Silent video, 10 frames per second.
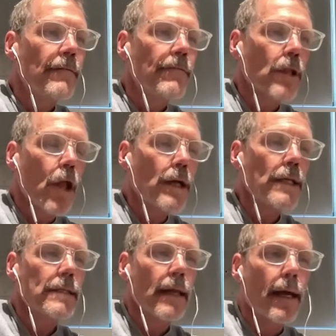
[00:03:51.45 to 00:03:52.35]
for the
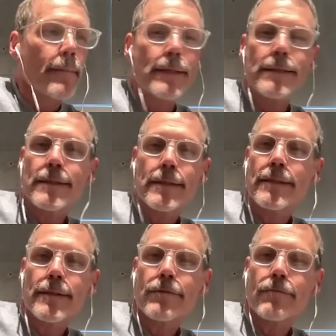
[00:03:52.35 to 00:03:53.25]
longest time, I just
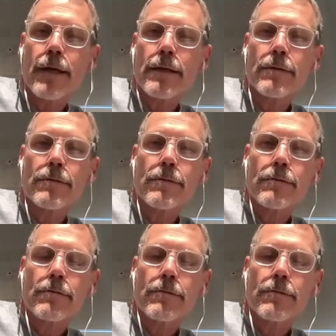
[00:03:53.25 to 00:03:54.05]
did your regular